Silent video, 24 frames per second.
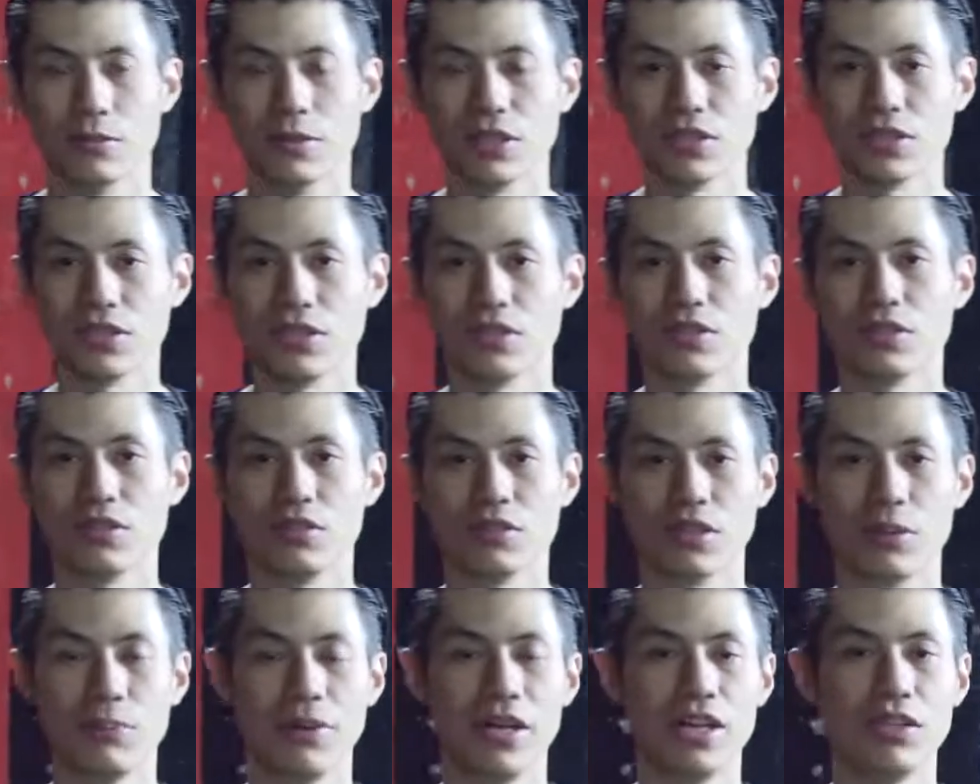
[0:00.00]
So make sure you go
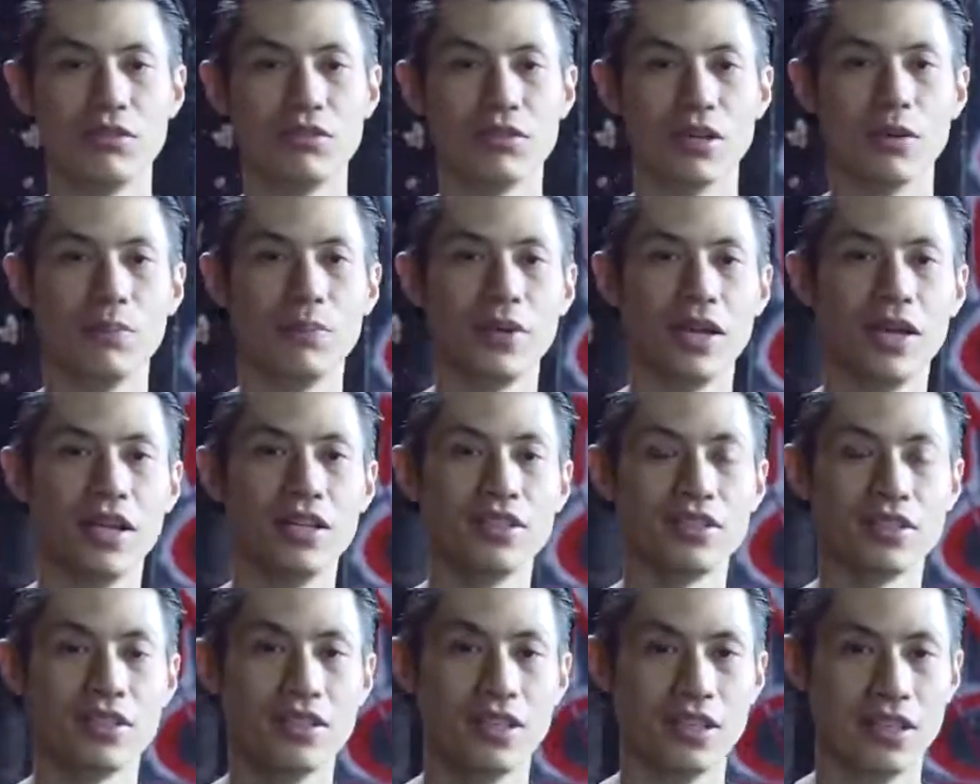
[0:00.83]
to our Patreon
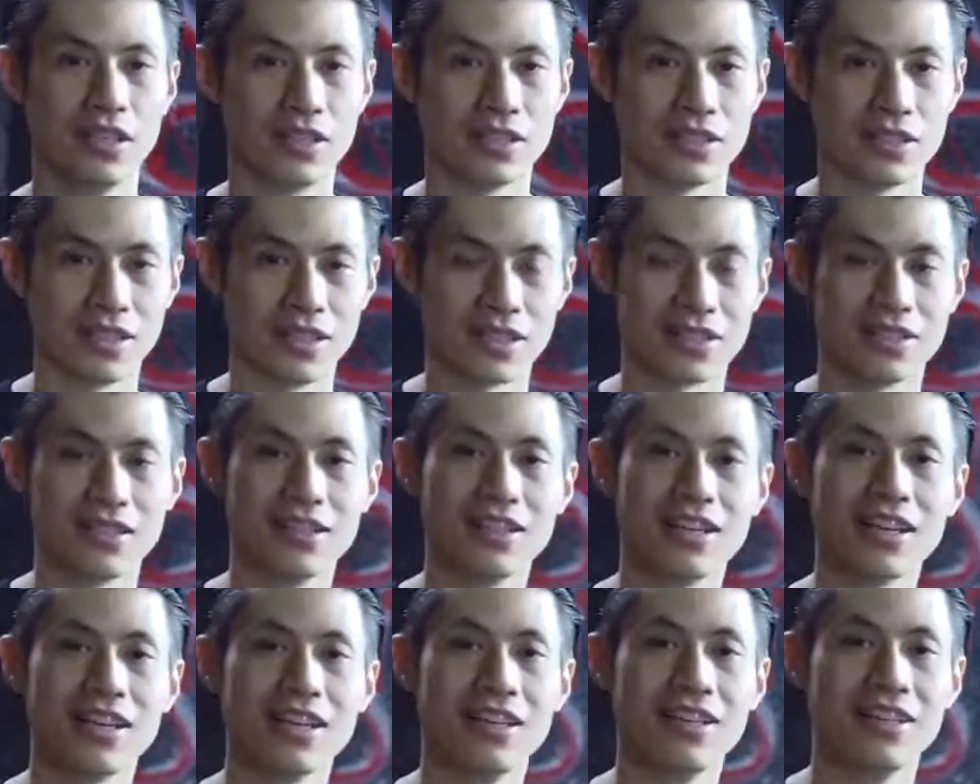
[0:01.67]
page, click the
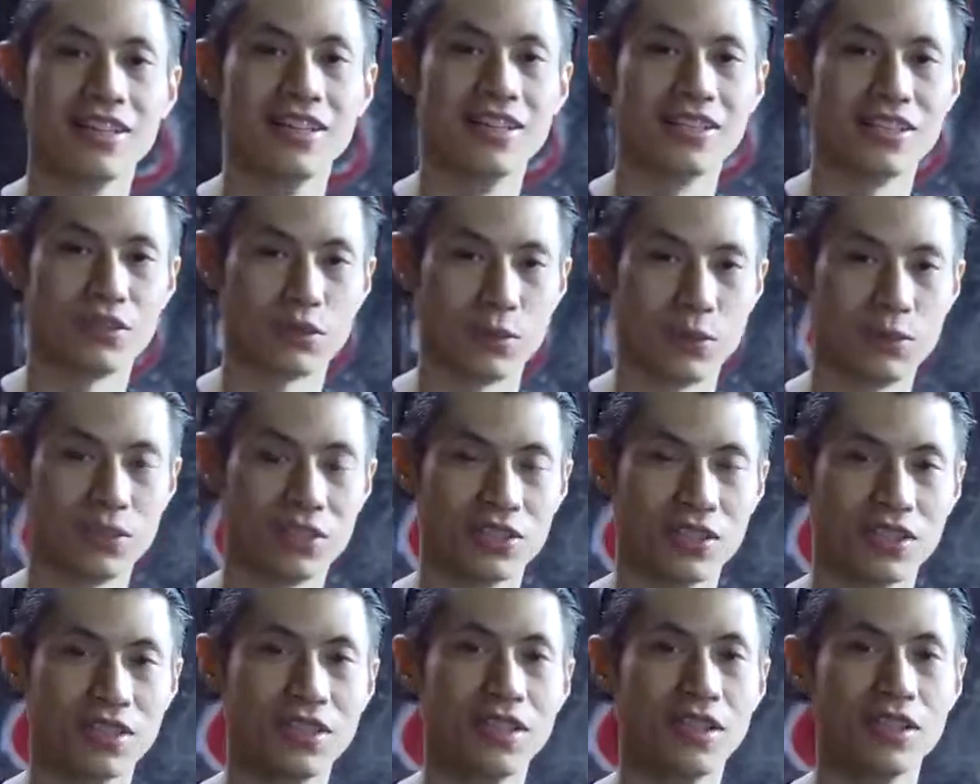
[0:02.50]
link in the
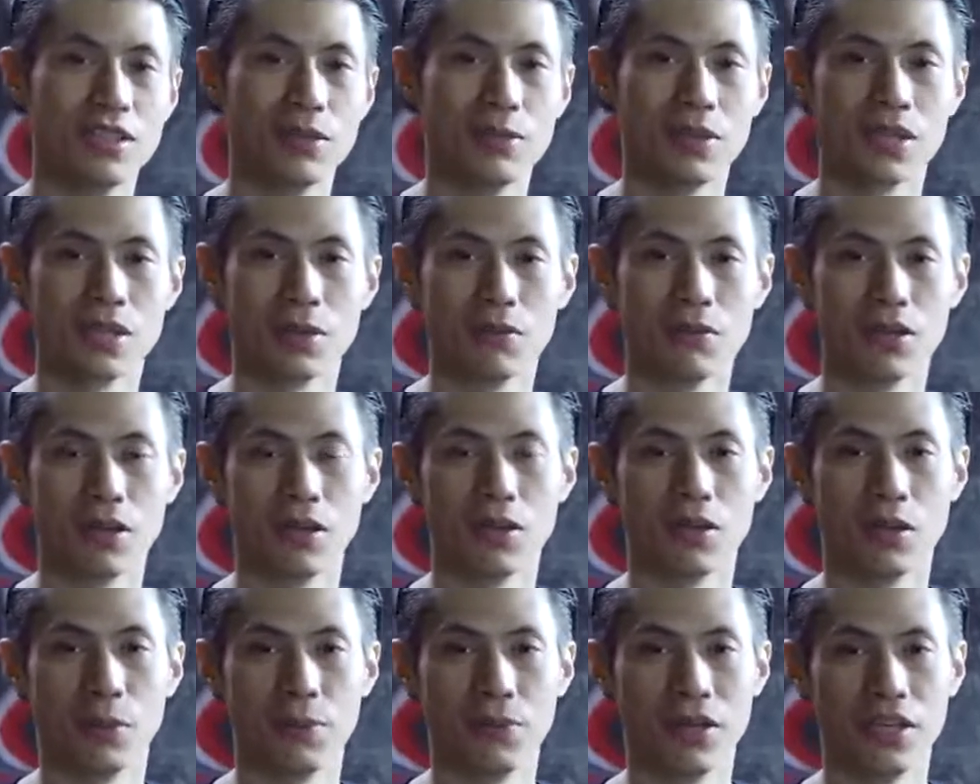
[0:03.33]
description to become one
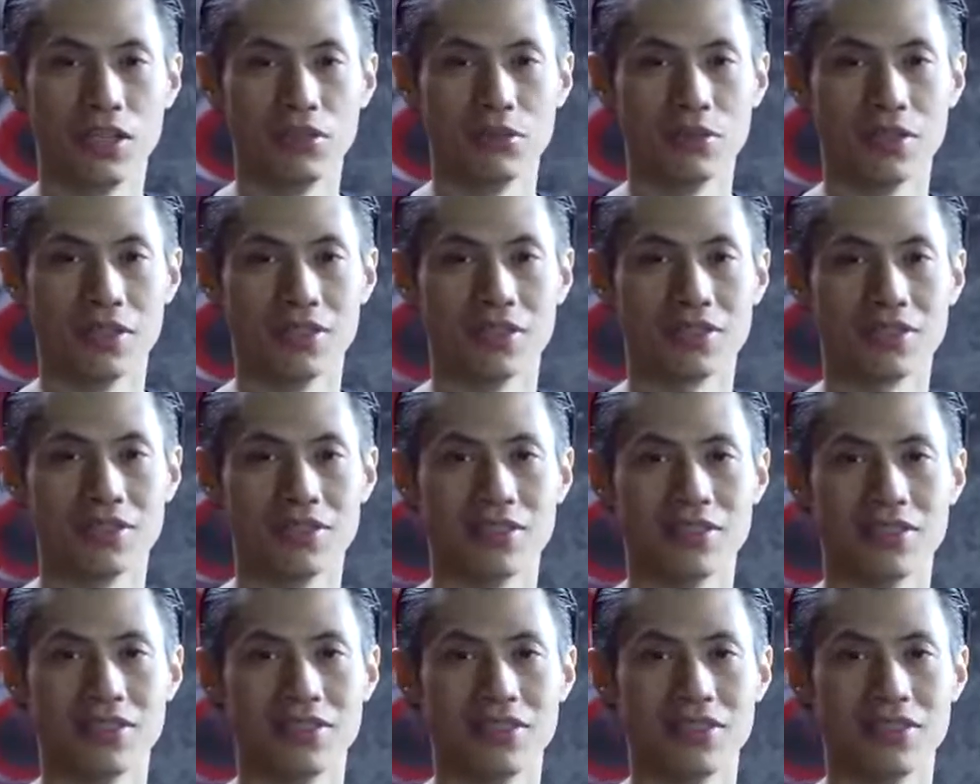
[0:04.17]
of our patrons.